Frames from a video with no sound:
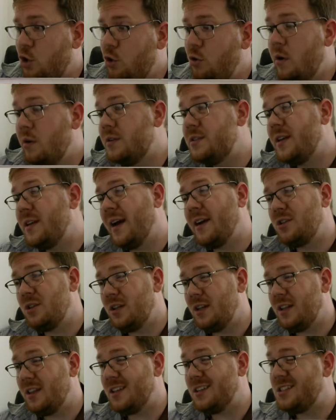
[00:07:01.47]
The new note is
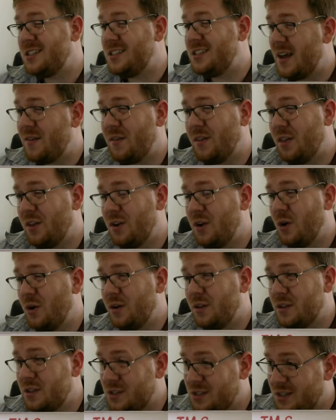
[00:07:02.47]
actually the 7th
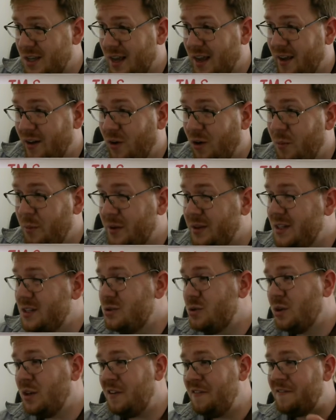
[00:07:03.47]
note of the scale, but
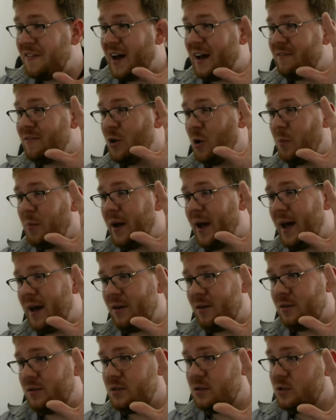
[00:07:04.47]
these are only 5-note
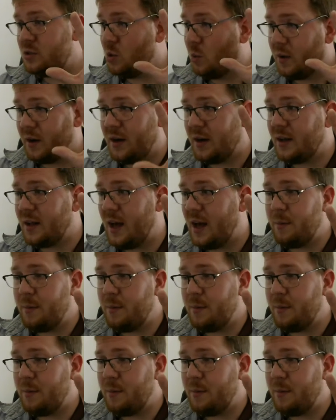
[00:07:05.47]
patterns, so we're going to